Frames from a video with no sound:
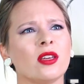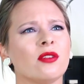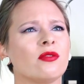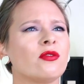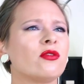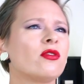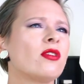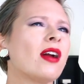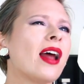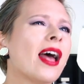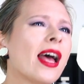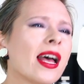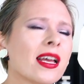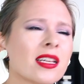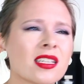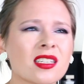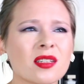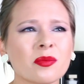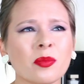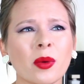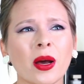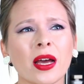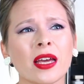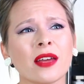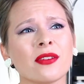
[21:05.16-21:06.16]

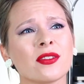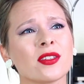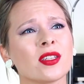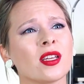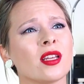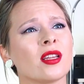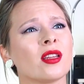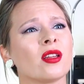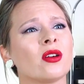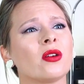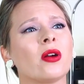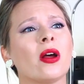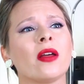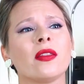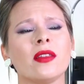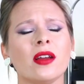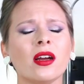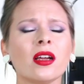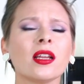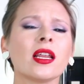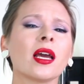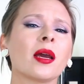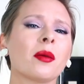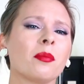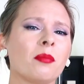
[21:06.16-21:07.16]
Ivrez by Yves Saint Laurent. There
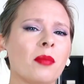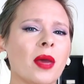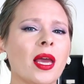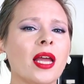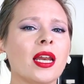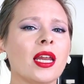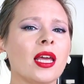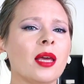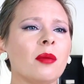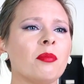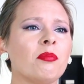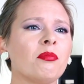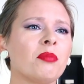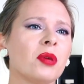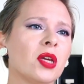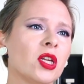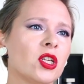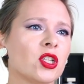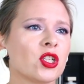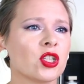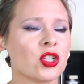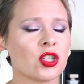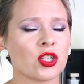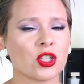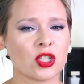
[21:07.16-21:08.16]
are like many
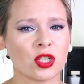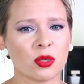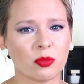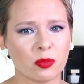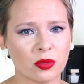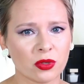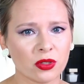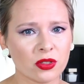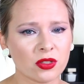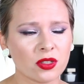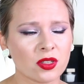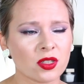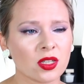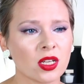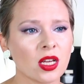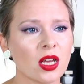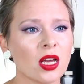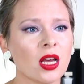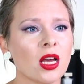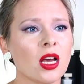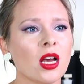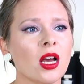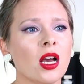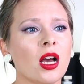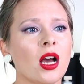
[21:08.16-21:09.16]
peachy shippers
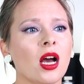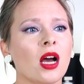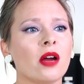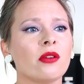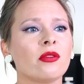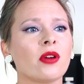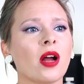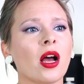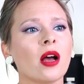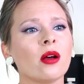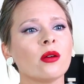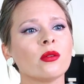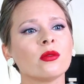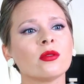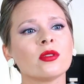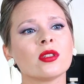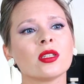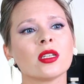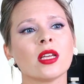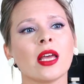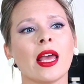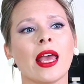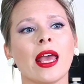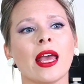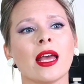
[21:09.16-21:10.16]

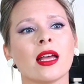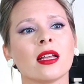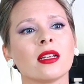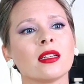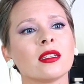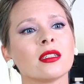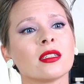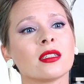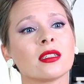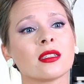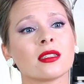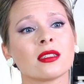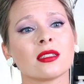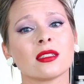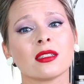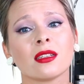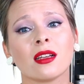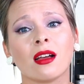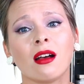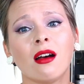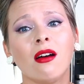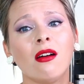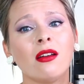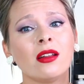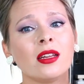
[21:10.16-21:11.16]
around, and
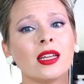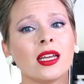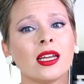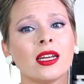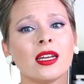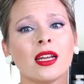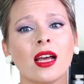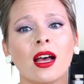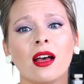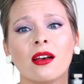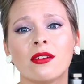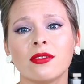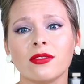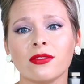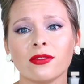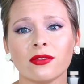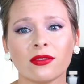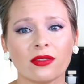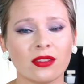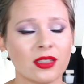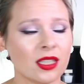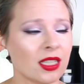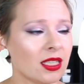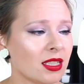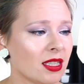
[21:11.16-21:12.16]
oddly
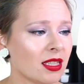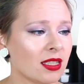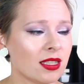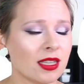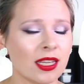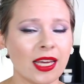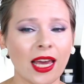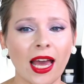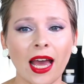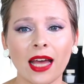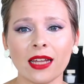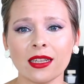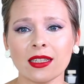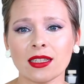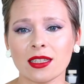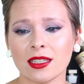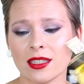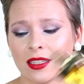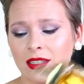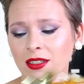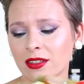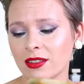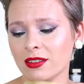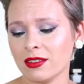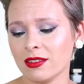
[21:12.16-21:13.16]
enough, this is the
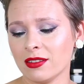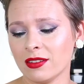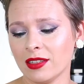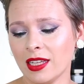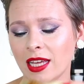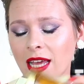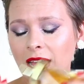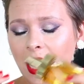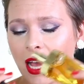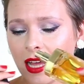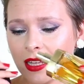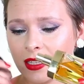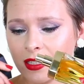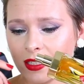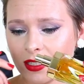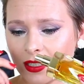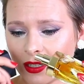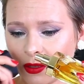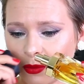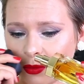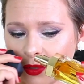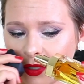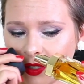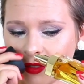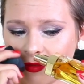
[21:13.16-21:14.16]
answer. The
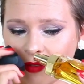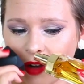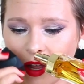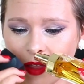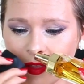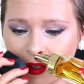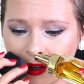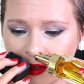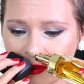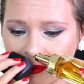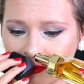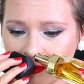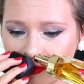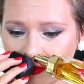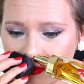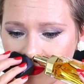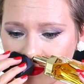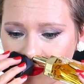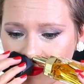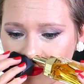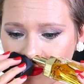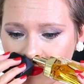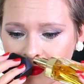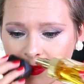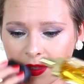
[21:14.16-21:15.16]
answer was rather
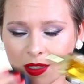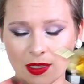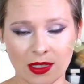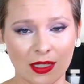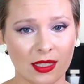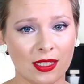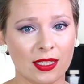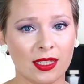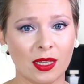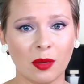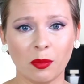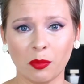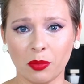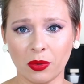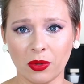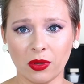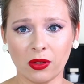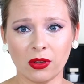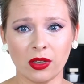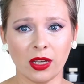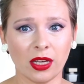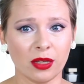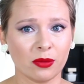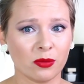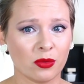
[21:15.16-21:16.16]

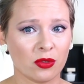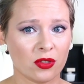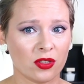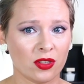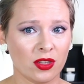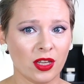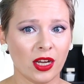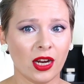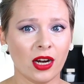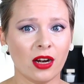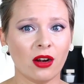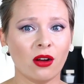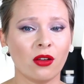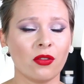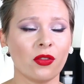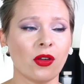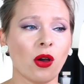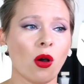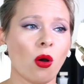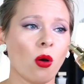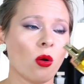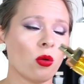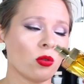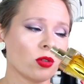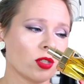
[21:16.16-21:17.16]
simple, it was there the
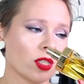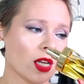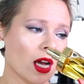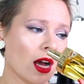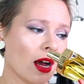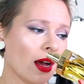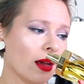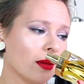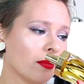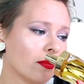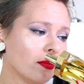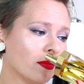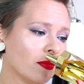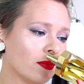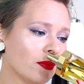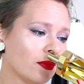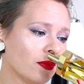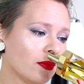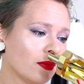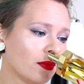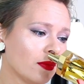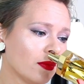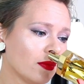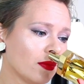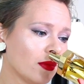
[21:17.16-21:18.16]
whole time.
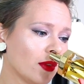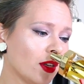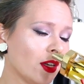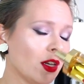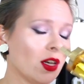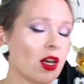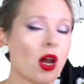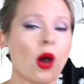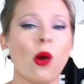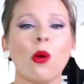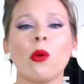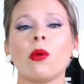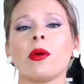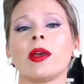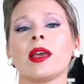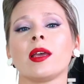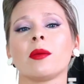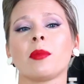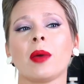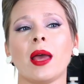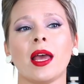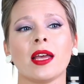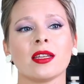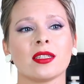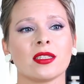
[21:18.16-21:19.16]
Knowing
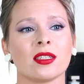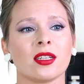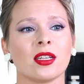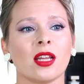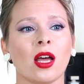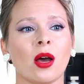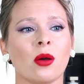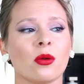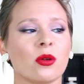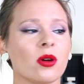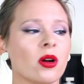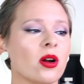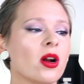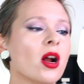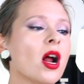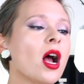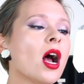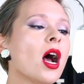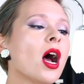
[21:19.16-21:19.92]
by Estee Lauder.